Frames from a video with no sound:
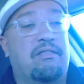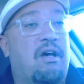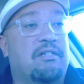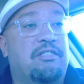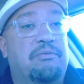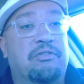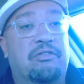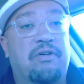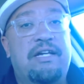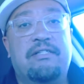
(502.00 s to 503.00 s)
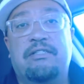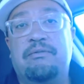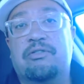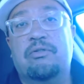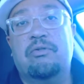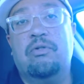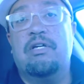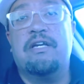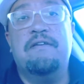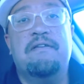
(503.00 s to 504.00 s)
I thought she was great. She was cool
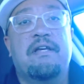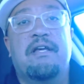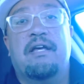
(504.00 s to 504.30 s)
looking.